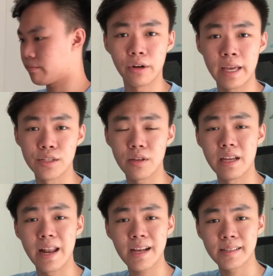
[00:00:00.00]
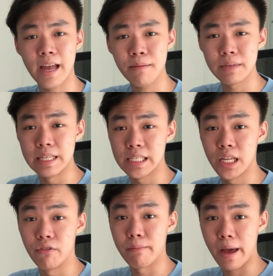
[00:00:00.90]
Okay, so the next app is
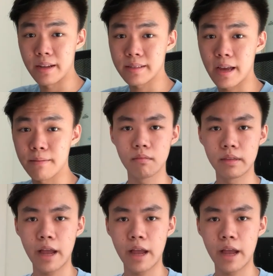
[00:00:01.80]
the Reminders app.